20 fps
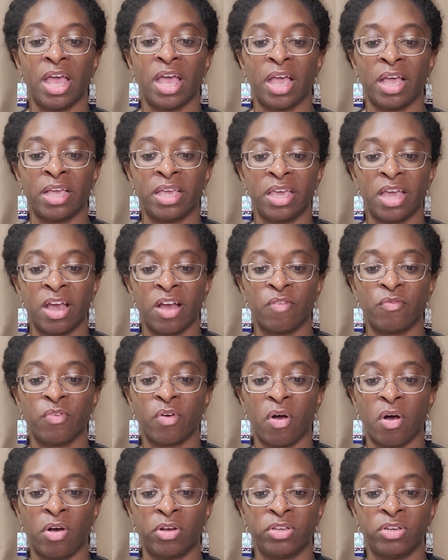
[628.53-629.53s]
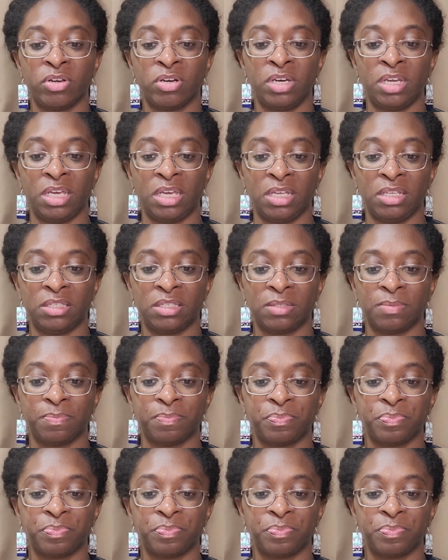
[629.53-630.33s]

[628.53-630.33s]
and care for all your needs.